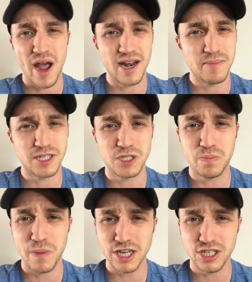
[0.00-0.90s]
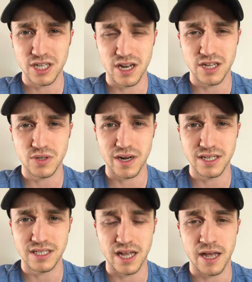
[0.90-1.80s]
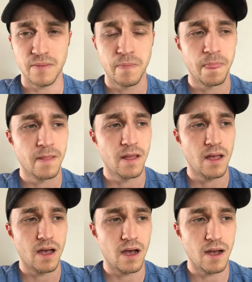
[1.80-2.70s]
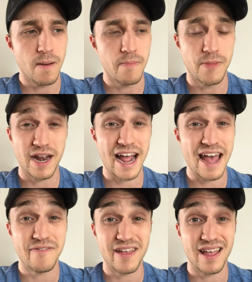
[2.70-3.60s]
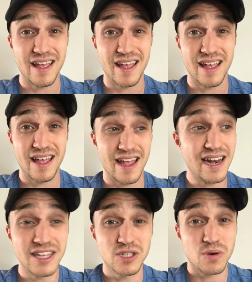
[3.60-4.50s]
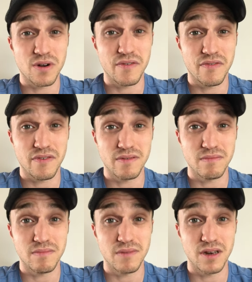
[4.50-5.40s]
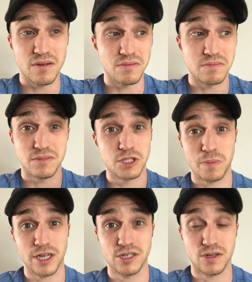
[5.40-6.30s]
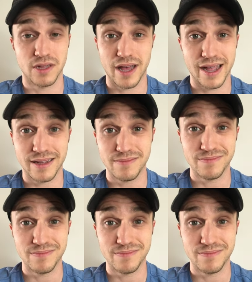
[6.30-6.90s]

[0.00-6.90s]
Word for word: And I'm especially not trying to say um, that I have any sort of you know special like.